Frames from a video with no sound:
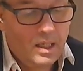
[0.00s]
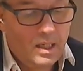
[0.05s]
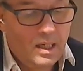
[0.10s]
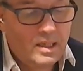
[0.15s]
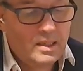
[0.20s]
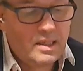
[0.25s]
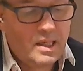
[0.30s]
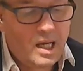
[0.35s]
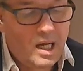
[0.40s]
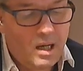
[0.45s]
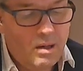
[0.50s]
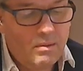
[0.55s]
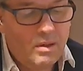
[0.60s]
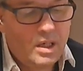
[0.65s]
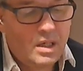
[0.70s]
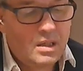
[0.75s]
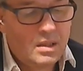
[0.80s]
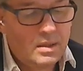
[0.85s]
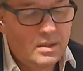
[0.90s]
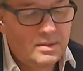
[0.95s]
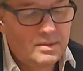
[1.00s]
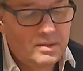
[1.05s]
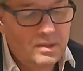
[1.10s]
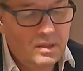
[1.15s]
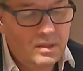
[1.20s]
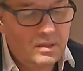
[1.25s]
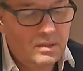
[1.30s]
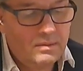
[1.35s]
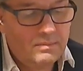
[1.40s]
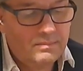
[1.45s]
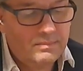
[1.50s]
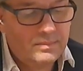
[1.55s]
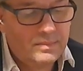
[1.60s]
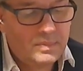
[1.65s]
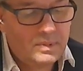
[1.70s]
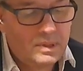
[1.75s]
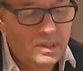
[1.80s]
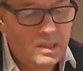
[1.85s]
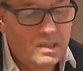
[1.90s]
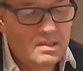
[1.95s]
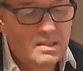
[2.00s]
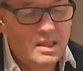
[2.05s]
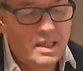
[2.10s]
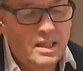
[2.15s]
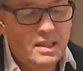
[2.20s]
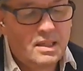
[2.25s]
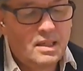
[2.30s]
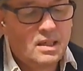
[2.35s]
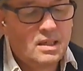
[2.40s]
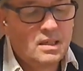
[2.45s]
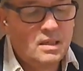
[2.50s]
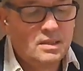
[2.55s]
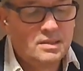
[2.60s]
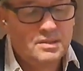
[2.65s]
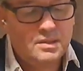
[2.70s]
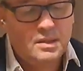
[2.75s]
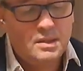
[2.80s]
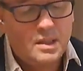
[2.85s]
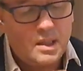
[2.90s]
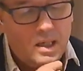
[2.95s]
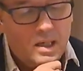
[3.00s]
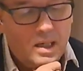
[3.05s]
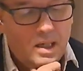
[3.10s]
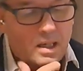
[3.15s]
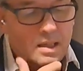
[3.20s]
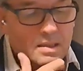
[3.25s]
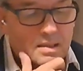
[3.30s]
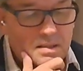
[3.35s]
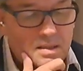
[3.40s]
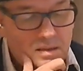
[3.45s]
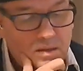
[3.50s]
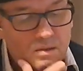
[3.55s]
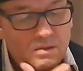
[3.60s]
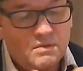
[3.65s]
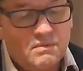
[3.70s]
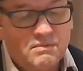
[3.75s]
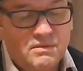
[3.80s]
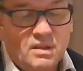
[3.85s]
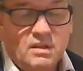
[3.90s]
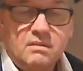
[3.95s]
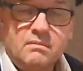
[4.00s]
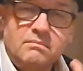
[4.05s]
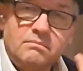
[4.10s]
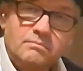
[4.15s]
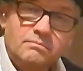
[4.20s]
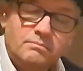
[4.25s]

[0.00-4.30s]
And our curtain is like a curtain goes over